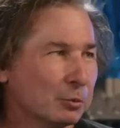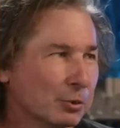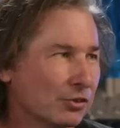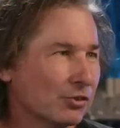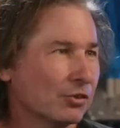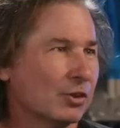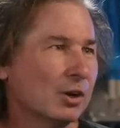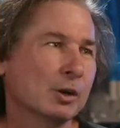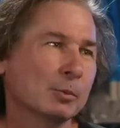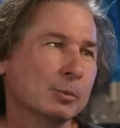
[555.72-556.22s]
with
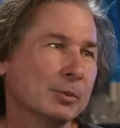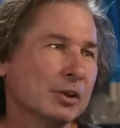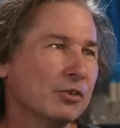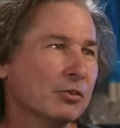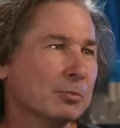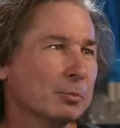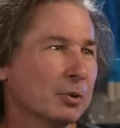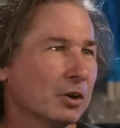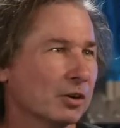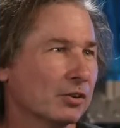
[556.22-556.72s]

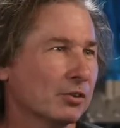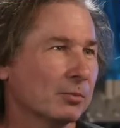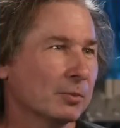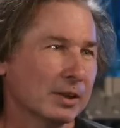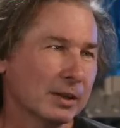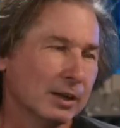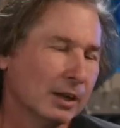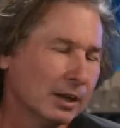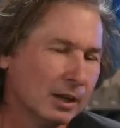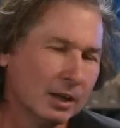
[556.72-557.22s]
stock-based parts.
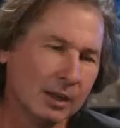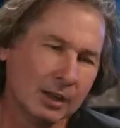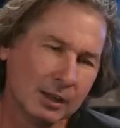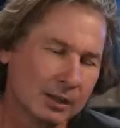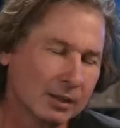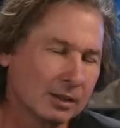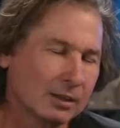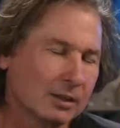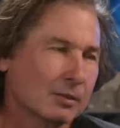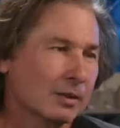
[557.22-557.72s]
But
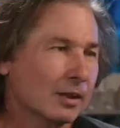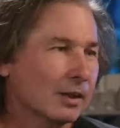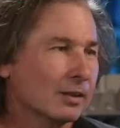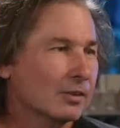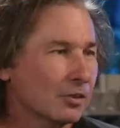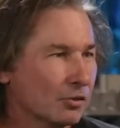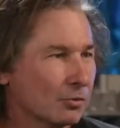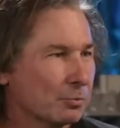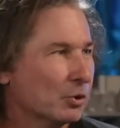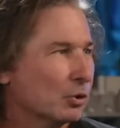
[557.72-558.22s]

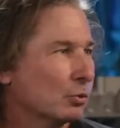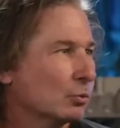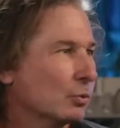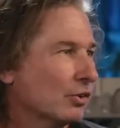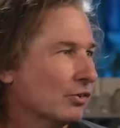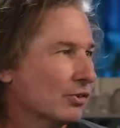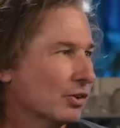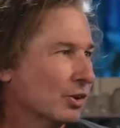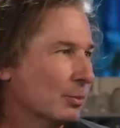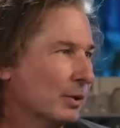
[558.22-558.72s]
this build
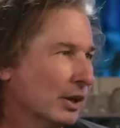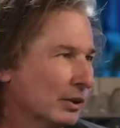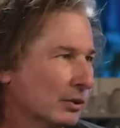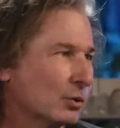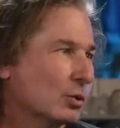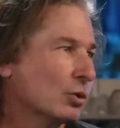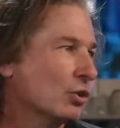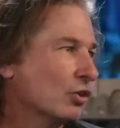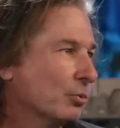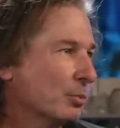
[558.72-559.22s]
wasn't about
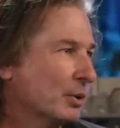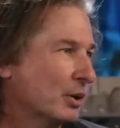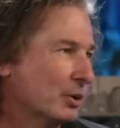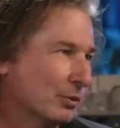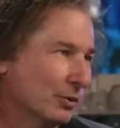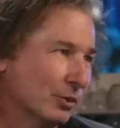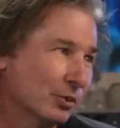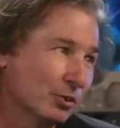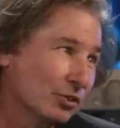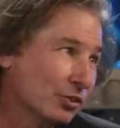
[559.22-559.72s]
the
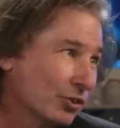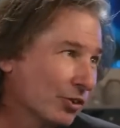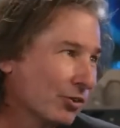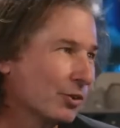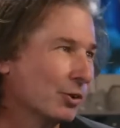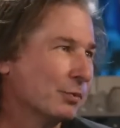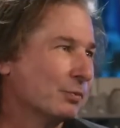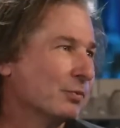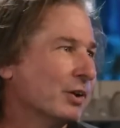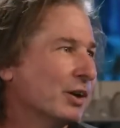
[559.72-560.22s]
horsepower. It was just
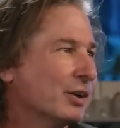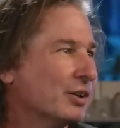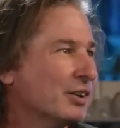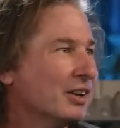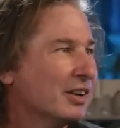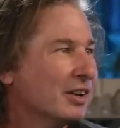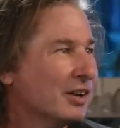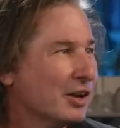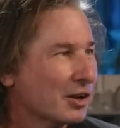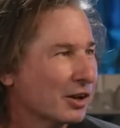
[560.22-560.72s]
a
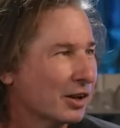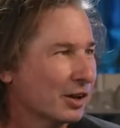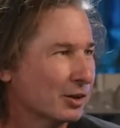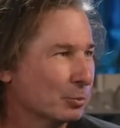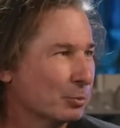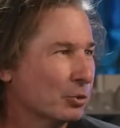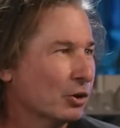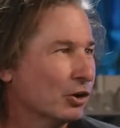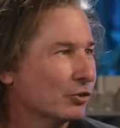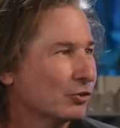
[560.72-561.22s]
fun kind
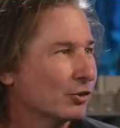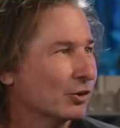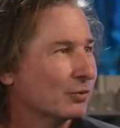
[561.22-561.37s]
of project